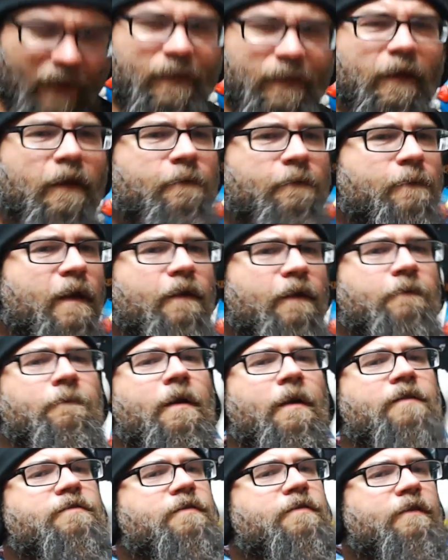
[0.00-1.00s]
I think I may have
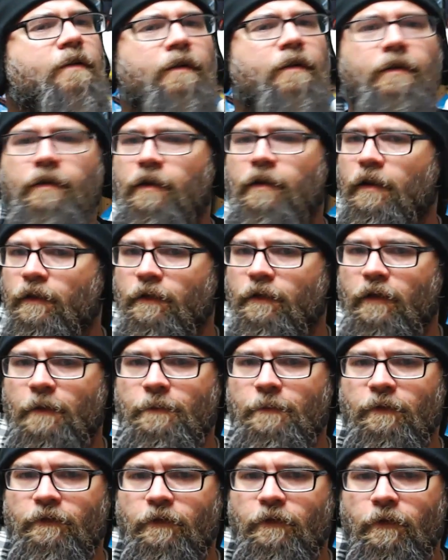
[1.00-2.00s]
mentioned it in other
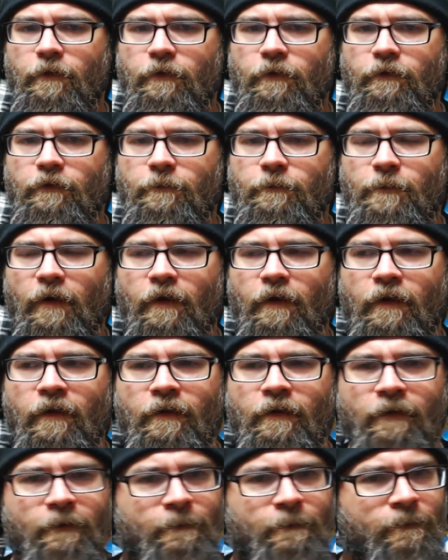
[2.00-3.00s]
episodes, but
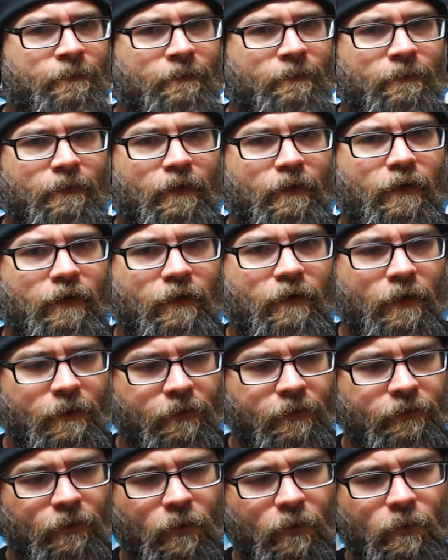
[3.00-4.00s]
you know
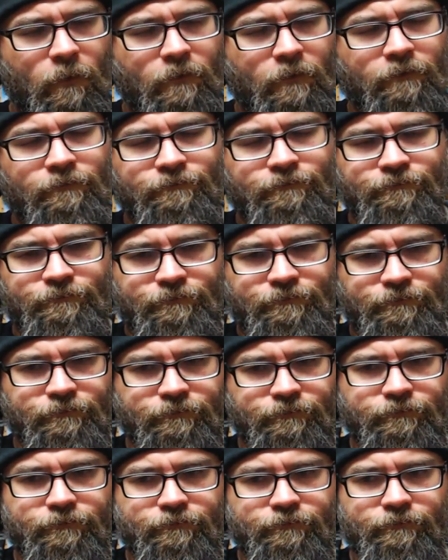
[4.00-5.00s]
those old,
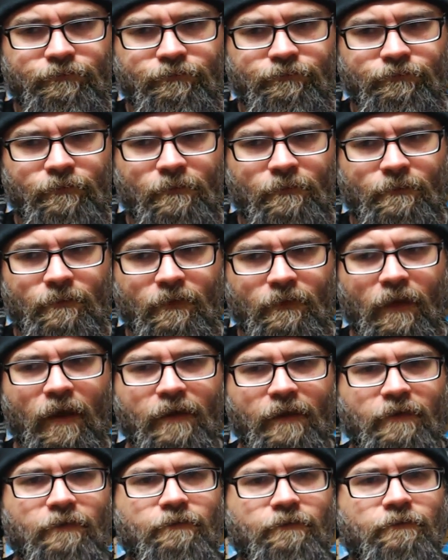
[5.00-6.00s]

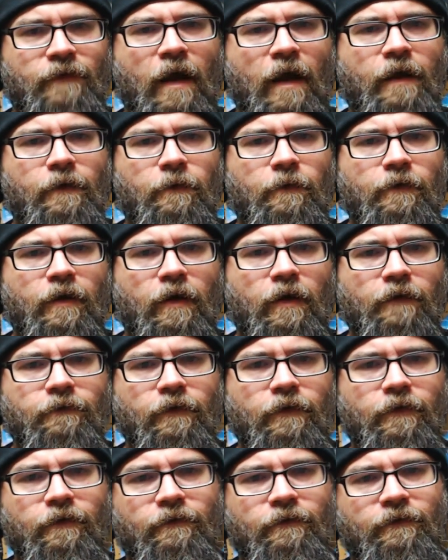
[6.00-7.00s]
like vinyl
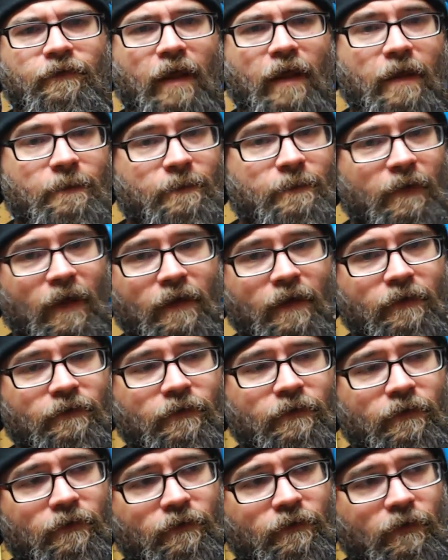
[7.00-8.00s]
covered tape
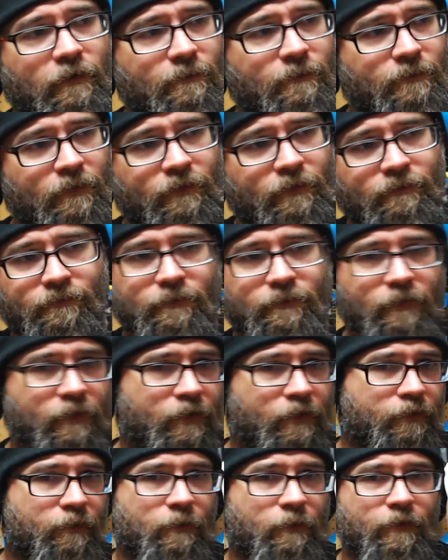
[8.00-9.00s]
cases, you could put, you
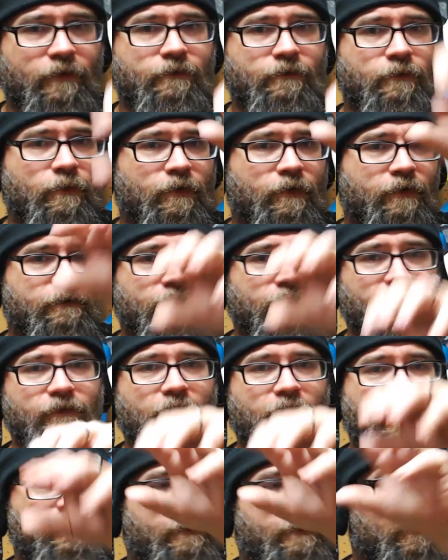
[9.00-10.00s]
know, twenty-four
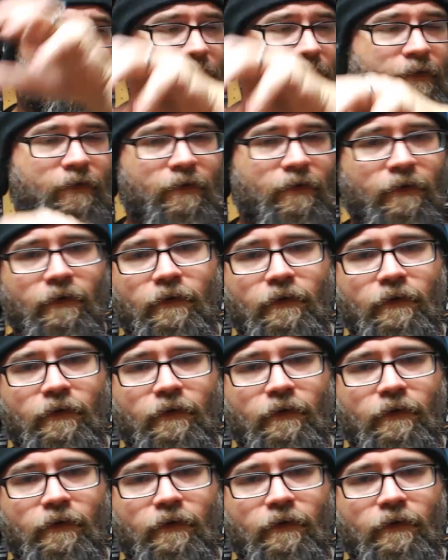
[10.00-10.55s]
different tapes in it.